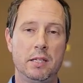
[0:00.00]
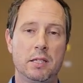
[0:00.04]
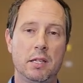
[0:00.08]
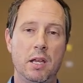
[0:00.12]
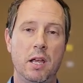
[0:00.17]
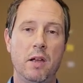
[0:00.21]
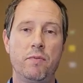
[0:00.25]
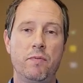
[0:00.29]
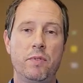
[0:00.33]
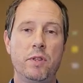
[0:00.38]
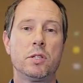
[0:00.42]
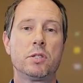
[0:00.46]

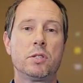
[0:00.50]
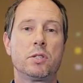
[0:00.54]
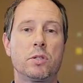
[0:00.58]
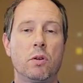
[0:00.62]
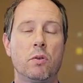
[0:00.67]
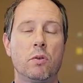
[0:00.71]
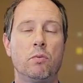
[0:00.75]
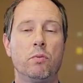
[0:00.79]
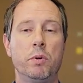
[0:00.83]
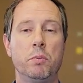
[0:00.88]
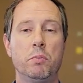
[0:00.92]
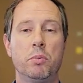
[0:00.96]
If this
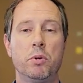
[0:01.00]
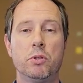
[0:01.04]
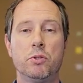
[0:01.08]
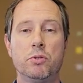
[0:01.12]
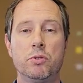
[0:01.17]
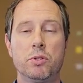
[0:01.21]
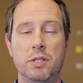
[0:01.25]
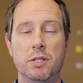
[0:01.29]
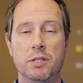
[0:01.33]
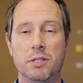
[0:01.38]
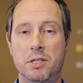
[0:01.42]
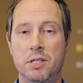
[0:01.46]

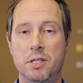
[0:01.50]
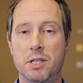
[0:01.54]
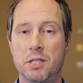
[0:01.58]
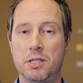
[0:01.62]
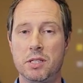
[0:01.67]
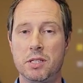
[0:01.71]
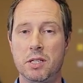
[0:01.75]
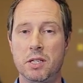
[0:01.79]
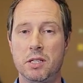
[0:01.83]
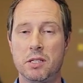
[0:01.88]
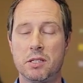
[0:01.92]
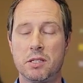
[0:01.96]
reproduces
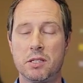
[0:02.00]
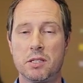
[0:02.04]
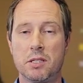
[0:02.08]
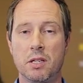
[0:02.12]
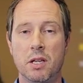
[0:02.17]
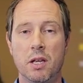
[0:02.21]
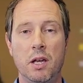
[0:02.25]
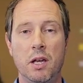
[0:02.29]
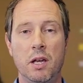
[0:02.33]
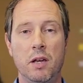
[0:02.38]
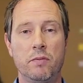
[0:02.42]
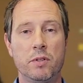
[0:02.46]
dizziness,
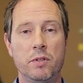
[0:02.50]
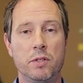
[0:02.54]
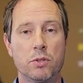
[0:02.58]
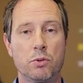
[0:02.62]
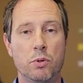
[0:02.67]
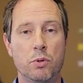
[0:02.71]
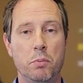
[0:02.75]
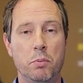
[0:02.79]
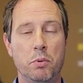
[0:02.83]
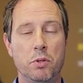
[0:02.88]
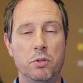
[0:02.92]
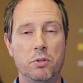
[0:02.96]
this
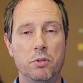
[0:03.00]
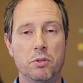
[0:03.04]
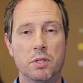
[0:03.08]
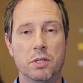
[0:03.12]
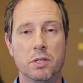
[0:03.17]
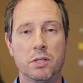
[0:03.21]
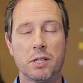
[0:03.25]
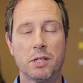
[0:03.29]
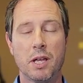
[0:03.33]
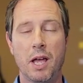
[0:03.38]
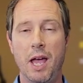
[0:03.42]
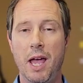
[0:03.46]
reproduces
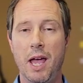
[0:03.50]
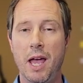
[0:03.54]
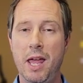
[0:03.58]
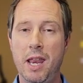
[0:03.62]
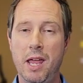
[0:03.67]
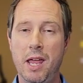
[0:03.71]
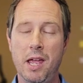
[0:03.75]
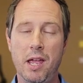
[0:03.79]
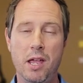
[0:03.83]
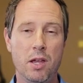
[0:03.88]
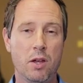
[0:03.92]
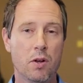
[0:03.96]
a
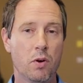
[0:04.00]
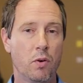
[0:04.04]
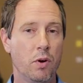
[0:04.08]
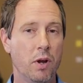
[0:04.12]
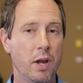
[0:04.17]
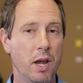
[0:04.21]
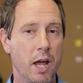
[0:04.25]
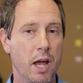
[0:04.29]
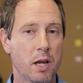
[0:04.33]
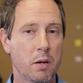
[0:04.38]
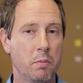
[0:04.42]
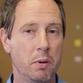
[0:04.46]
headache or
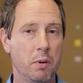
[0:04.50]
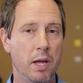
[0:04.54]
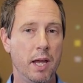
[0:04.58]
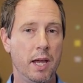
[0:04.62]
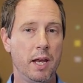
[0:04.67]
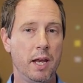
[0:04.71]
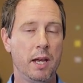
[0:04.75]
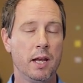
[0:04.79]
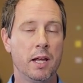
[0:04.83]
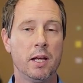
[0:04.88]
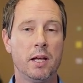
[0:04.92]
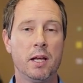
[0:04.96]
neck
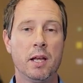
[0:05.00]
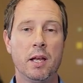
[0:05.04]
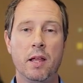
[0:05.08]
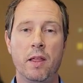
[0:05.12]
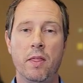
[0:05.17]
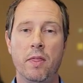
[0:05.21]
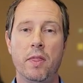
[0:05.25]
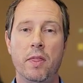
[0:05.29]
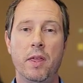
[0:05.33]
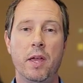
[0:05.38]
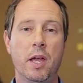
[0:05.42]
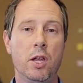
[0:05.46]
pain,
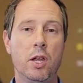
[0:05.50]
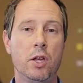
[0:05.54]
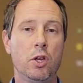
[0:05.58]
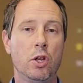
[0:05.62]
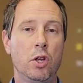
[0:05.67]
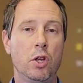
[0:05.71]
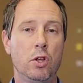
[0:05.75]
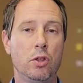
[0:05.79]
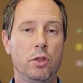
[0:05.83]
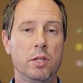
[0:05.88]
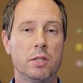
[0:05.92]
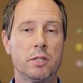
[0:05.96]
then
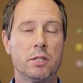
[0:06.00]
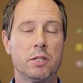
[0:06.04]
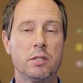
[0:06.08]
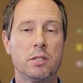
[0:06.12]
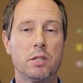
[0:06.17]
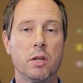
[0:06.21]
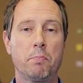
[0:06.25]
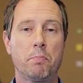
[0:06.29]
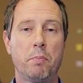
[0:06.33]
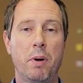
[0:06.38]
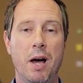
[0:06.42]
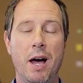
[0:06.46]
this is a
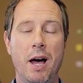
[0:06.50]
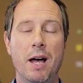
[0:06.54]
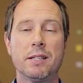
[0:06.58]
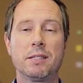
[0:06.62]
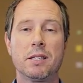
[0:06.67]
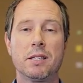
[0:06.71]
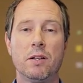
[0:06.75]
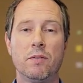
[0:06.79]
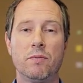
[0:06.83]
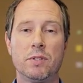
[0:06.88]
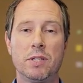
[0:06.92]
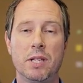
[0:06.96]

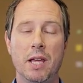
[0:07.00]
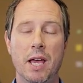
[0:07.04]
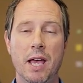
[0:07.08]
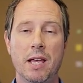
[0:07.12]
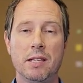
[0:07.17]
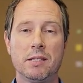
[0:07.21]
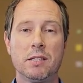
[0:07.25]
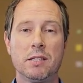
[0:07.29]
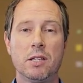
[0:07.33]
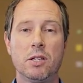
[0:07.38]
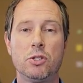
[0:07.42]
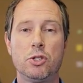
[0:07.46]
positive
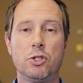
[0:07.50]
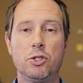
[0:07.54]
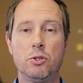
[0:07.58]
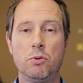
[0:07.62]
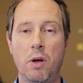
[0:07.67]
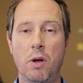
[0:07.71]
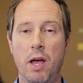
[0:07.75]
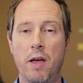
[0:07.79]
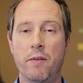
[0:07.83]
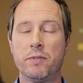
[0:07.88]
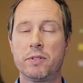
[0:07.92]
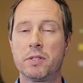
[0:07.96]
test that you
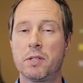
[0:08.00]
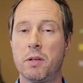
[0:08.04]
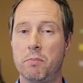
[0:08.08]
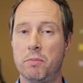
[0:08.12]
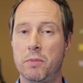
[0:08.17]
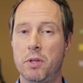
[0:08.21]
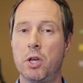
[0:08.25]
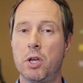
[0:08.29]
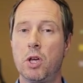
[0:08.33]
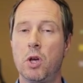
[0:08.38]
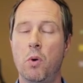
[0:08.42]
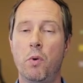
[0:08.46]
have
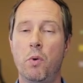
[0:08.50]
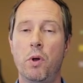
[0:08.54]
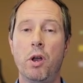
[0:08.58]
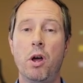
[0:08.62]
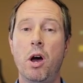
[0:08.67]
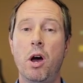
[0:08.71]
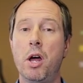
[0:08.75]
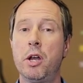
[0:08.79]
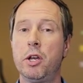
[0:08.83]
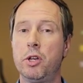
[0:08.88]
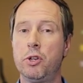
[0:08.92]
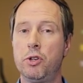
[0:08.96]
something going
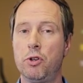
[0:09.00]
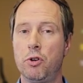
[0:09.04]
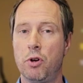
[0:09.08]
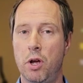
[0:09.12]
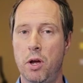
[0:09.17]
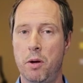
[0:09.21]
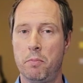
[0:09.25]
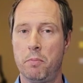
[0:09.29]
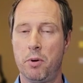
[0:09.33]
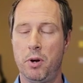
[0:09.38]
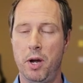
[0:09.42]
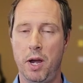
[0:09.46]
on in your
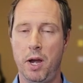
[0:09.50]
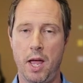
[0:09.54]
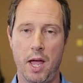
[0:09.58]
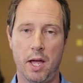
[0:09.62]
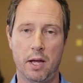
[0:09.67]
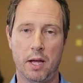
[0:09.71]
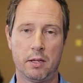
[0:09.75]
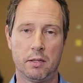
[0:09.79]
upper neck.